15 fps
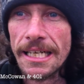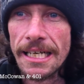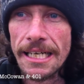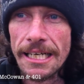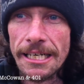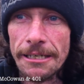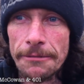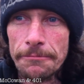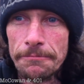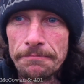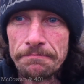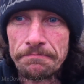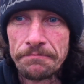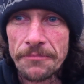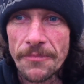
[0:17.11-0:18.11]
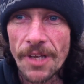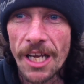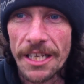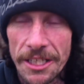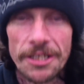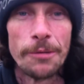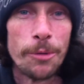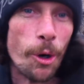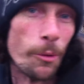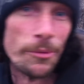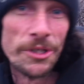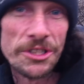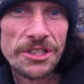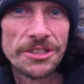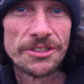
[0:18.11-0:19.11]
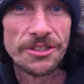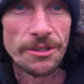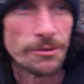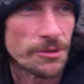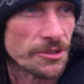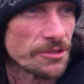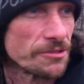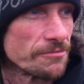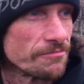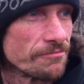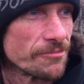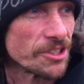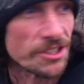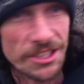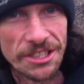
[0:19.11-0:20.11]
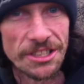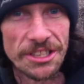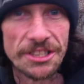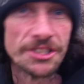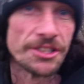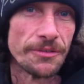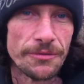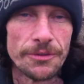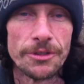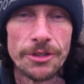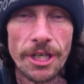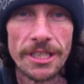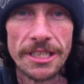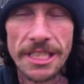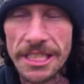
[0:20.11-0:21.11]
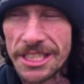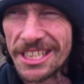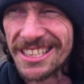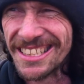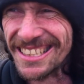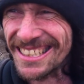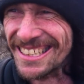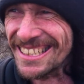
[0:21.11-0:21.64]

I ended up homeless because I was stealing and shit for drug addiction.